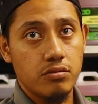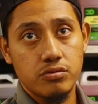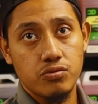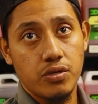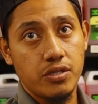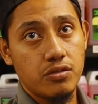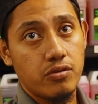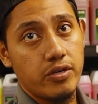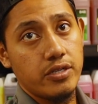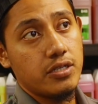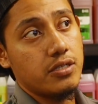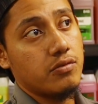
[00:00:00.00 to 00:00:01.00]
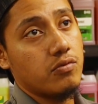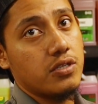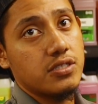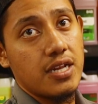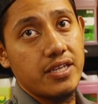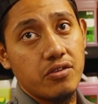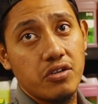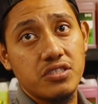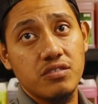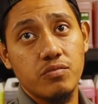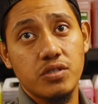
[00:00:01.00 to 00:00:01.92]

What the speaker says: 23, what is it, like $13,